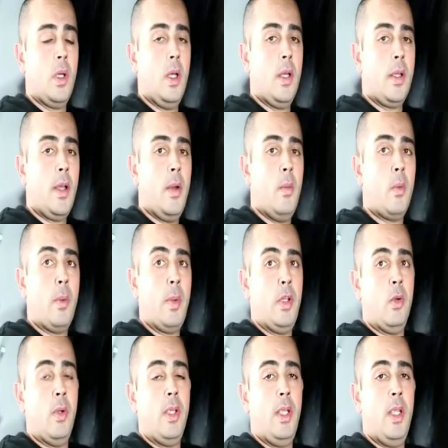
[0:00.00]
Okay, what we've been
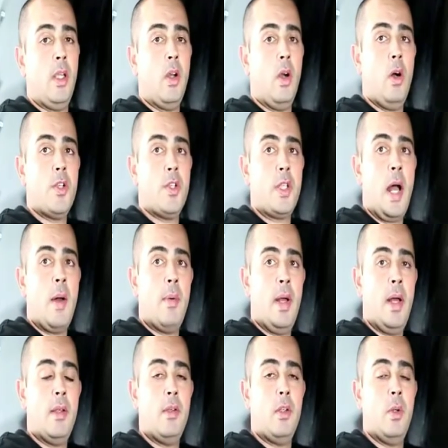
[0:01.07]
doing here, guys, is
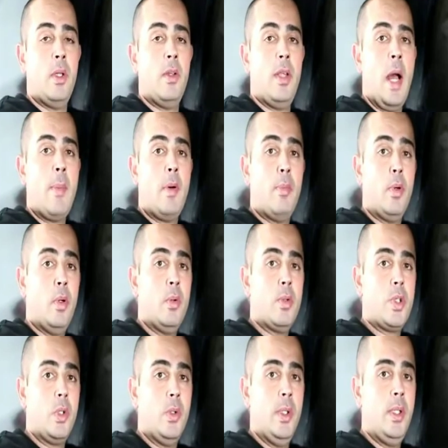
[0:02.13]
undoing the upper ball
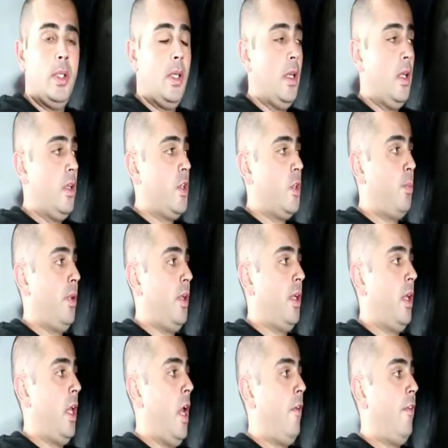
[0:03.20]
joint. Just being
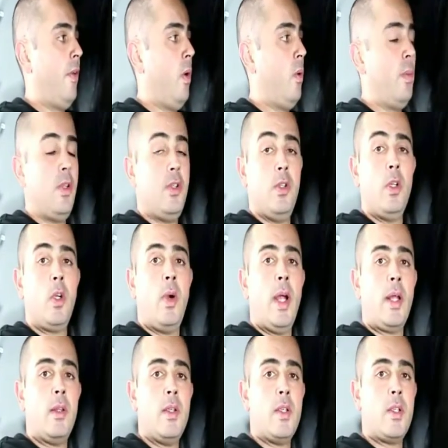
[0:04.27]
careful that when we do
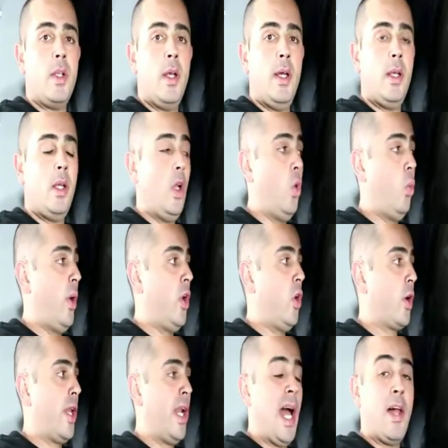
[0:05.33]
crack this nut, we're
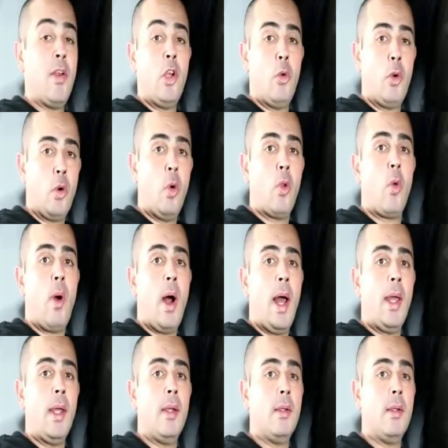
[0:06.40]
not going to undo it all the way.